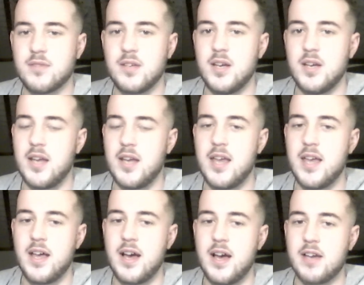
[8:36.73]
And
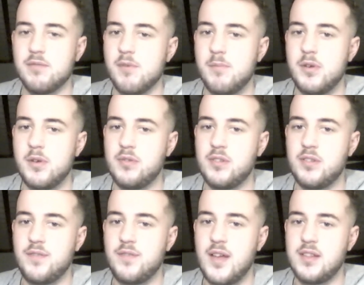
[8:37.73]
here, I can remove the
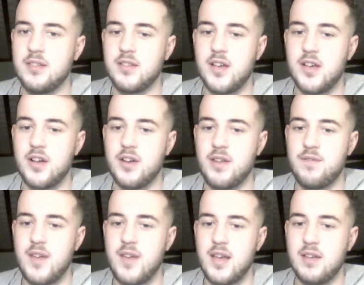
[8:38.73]
defender on
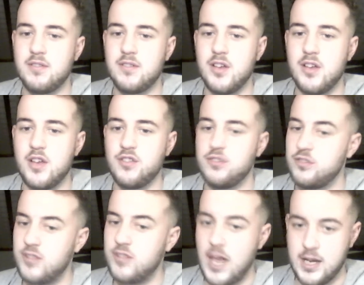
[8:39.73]
f8 that is
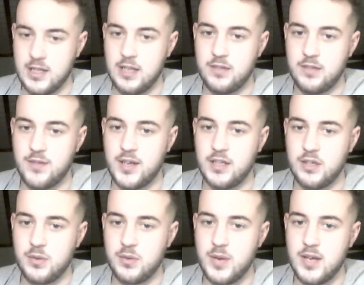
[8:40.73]
technically defending the
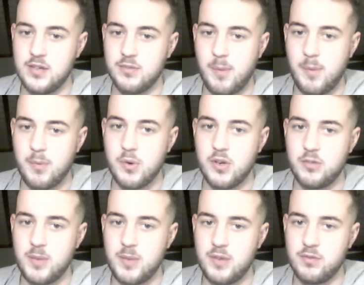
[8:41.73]
queen because my pawn is
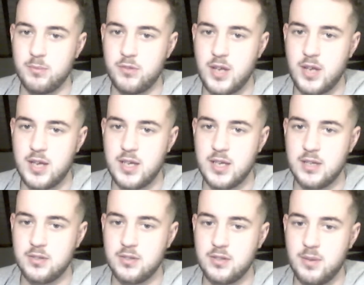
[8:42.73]
pinned from
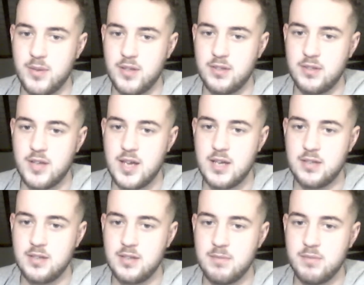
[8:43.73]
taking, so we take
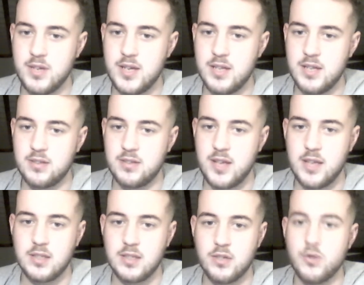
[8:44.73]
simply and
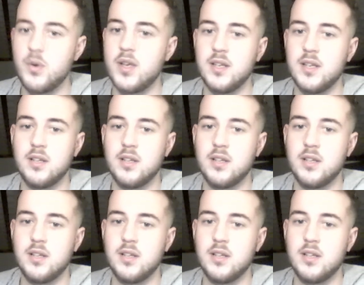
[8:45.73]
take the queen.